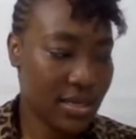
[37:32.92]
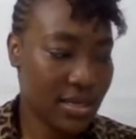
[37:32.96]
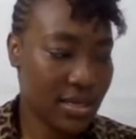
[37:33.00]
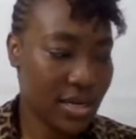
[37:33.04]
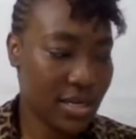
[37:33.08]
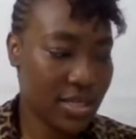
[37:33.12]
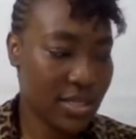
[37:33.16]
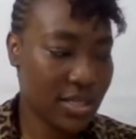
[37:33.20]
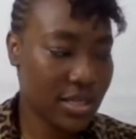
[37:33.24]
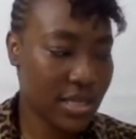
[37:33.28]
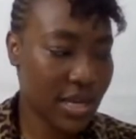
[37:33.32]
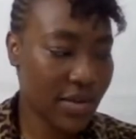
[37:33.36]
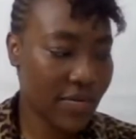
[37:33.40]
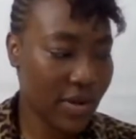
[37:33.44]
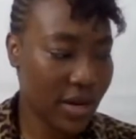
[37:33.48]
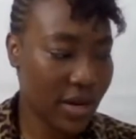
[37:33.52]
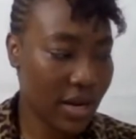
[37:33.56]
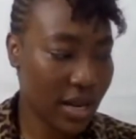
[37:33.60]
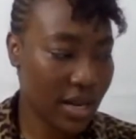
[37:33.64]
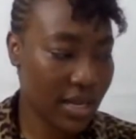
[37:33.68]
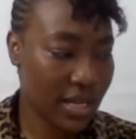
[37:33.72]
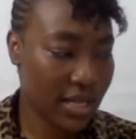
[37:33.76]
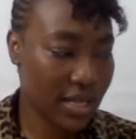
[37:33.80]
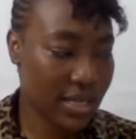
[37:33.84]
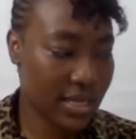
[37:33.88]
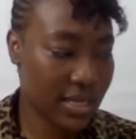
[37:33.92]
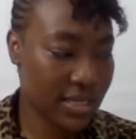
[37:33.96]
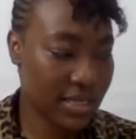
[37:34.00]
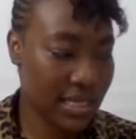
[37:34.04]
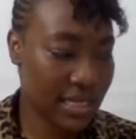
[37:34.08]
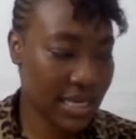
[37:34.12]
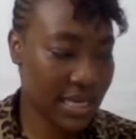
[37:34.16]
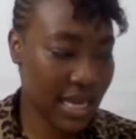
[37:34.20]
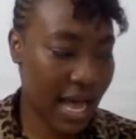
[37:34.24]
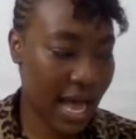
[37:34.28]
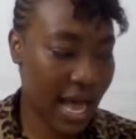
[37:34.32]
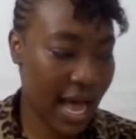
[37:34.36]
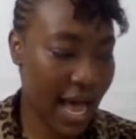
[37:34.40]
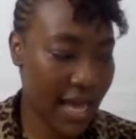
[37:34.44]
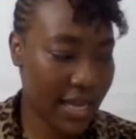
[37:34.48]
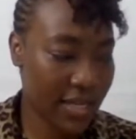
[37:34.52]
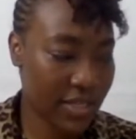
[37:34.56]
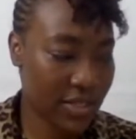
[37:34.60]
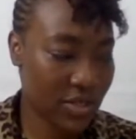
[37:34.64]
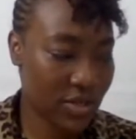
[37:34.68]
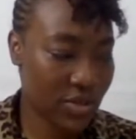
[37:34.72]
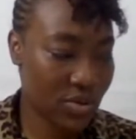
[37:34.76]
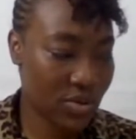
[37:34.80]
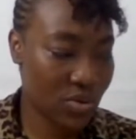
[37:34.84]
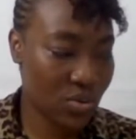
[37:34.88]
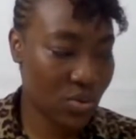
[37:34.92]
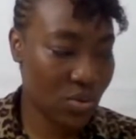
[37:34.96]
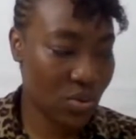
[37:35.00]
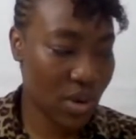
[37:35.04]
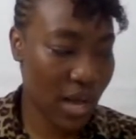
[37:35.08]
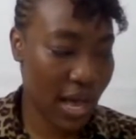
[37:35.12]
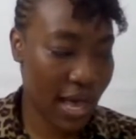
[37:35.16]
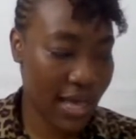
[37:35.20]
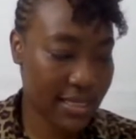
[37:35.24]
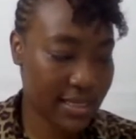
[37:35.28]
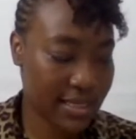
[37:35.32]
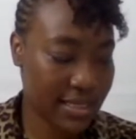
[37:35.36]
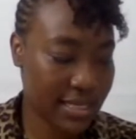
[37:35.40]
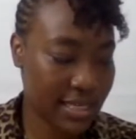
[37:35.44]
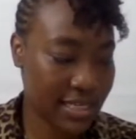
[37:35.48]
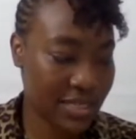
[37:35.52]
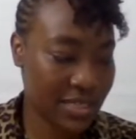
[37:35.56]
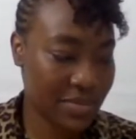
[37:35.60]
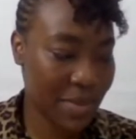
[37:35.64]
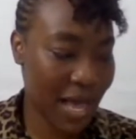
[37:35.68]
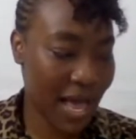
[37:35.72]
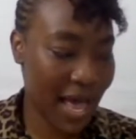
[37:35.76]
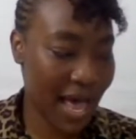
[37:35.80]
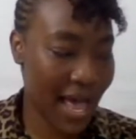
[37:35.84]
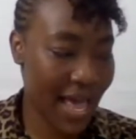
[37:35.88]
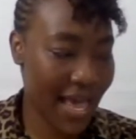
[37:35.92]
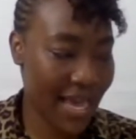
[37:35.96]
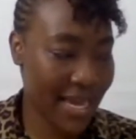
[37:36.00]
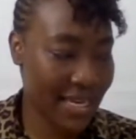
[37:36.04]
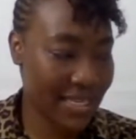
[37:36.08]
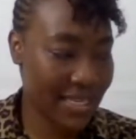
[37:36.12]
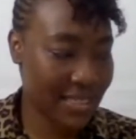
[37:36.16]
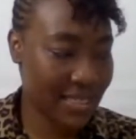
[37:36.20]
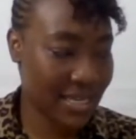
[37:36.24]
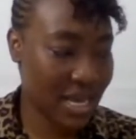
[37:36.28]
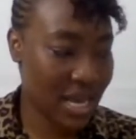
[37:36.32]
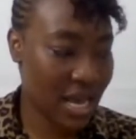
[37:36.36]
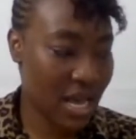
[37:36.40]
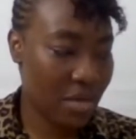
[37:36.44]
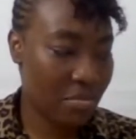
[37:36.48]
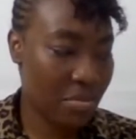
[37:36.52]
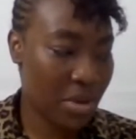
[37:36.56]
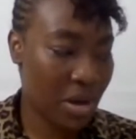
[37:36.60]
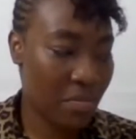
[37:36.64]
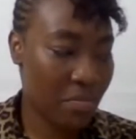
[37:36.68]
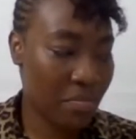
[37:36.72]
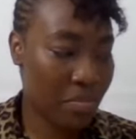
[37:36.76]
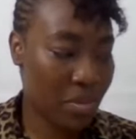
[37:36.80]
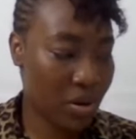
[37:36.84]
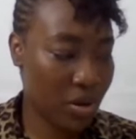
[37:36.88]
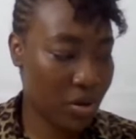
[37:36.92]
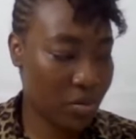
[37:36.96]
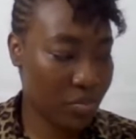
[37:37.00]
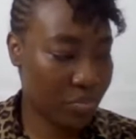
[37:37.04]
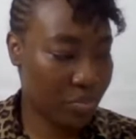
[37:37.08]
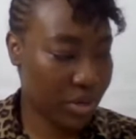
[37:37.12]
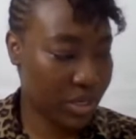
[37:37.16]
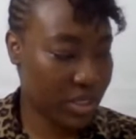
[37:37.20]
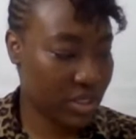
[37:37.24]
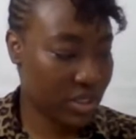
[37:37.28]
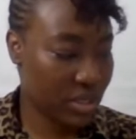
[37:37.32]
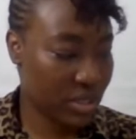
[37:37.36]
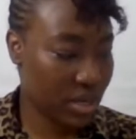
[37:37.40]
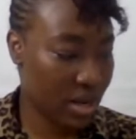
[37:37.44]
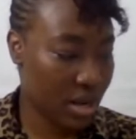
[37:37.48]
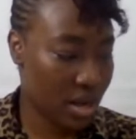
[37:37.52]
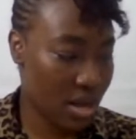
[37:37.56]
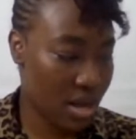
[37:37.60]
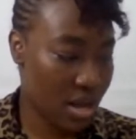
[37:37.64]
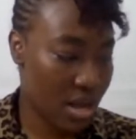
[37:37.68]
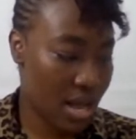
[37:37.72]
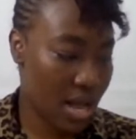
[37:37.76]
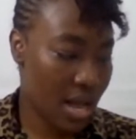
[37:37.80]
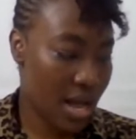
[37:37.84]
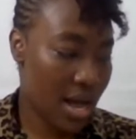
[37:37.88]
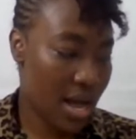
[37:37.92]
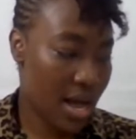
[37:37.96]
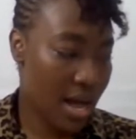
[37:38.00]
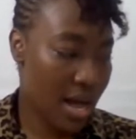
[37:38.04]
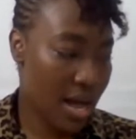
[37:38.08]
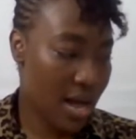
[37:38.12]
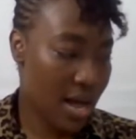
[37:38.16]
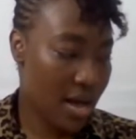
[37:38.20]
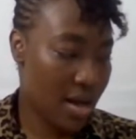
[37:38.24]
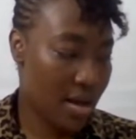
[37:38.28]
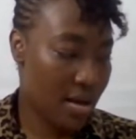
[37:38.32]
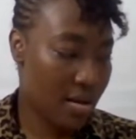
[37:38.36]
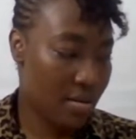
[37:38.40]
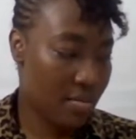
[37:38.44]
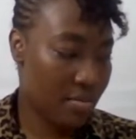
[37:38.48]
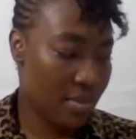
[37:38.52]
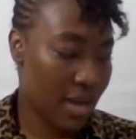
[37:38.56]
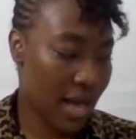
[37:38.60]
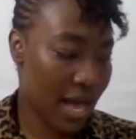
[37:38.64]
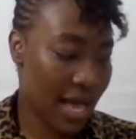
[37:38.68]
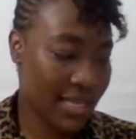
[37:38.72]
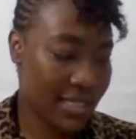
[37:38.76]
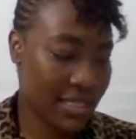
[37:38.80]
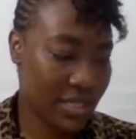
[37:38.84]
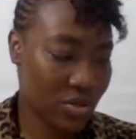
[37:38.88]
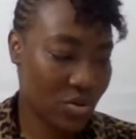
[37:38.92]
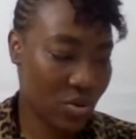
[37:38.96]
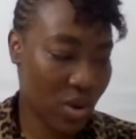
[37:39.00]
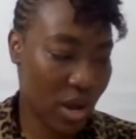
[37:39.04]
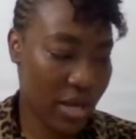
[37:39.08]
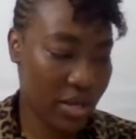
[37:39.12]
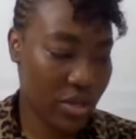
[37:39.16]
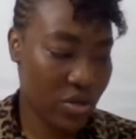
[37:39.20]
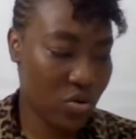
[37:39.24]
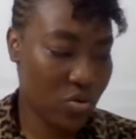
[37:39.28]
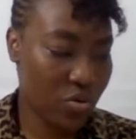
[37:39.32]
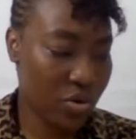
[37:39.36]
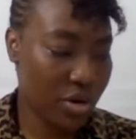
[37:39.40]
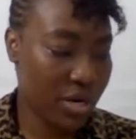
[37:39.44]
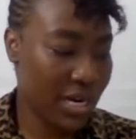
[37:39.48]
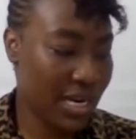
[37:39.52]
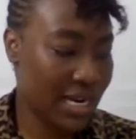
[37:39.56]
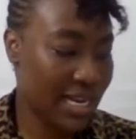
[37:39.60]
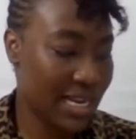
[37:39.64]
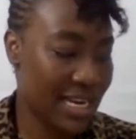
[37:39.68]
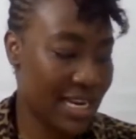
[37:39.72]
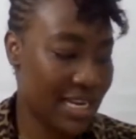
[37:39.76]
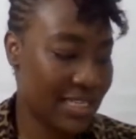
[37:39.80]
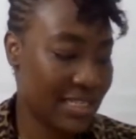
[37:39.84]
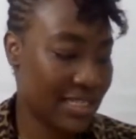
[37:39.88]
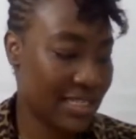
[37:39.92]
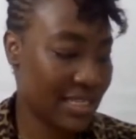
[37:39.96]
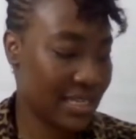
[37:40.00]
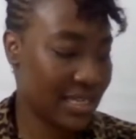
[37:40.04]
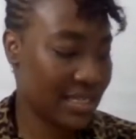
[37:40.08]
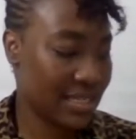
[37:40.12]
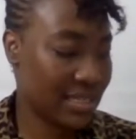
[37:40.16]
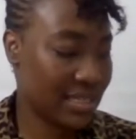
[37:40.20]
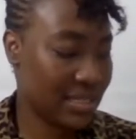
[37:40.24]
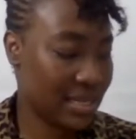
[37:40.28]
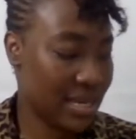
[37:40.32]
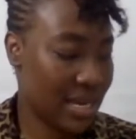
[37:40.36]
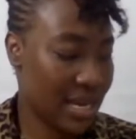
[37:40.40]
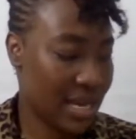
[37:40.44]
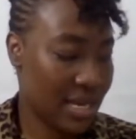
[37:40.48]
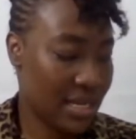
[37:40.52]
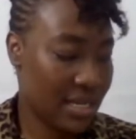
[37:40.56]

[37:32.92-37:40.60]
There's several other things that I had to do. I had to test my eyes, my blood pressure. I had to do a urine analysis.